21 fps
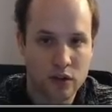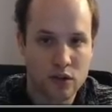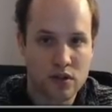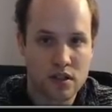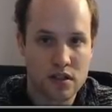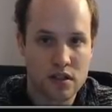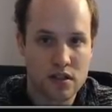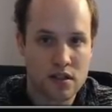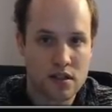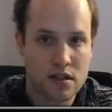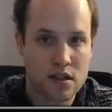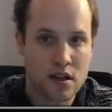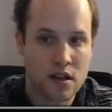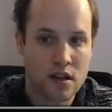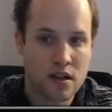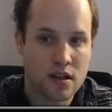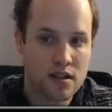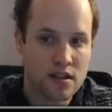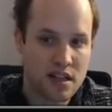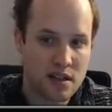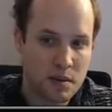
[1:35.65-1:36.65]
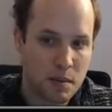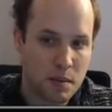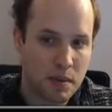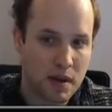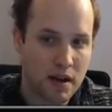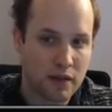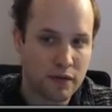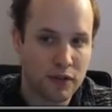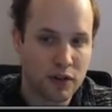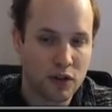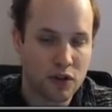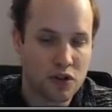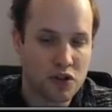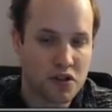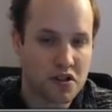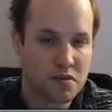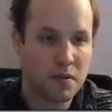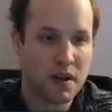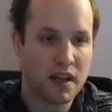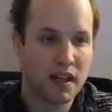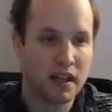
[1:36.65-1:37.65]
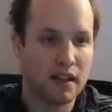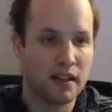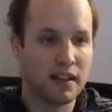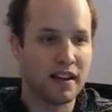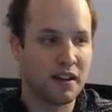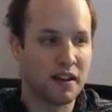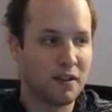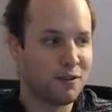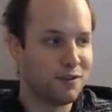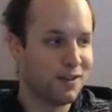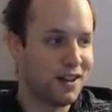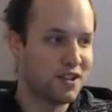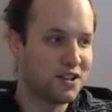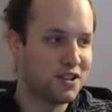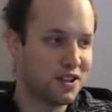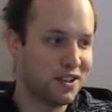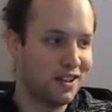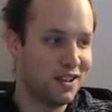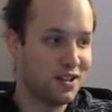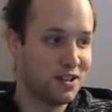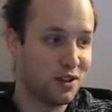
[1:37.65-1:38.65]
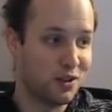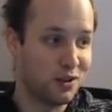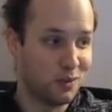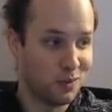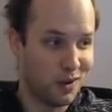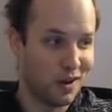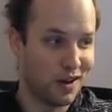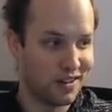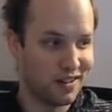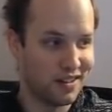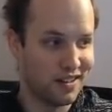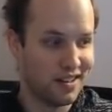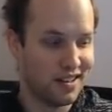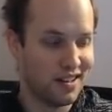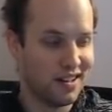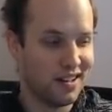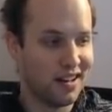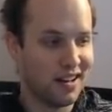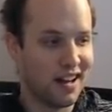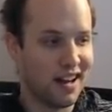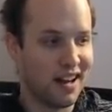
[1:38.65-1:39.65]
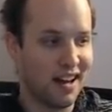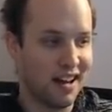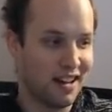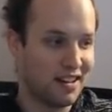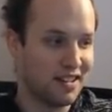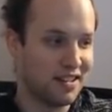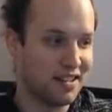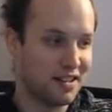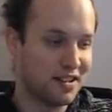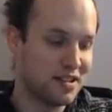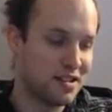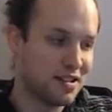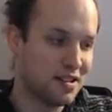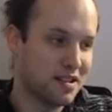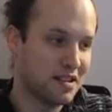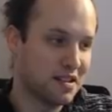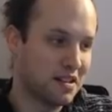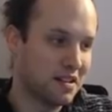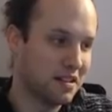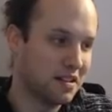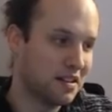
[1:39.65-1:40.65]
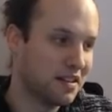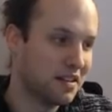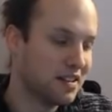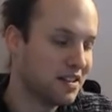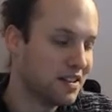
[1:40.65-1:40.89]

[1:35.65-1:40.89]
since semi-bluffing or just making like a flush at least on one hand is going